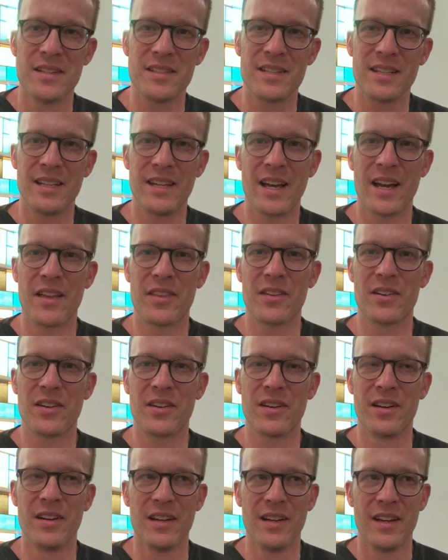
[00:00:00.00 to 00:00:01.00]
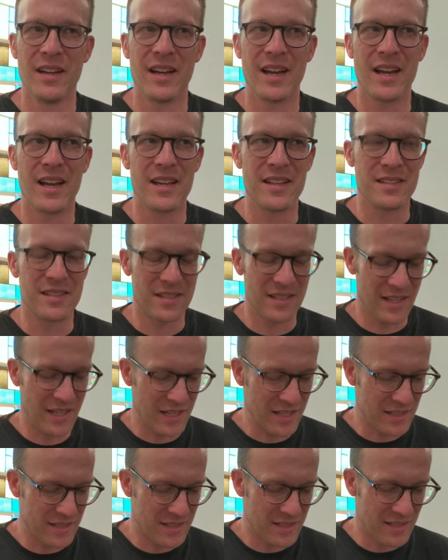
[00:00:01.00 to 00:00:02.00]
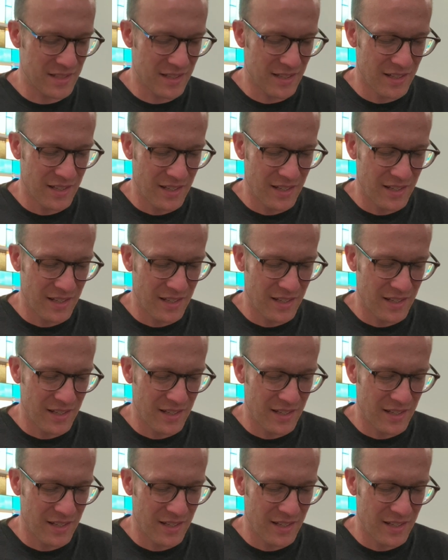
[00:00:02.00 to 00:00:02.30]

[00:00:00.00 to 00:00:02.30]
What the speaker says: together as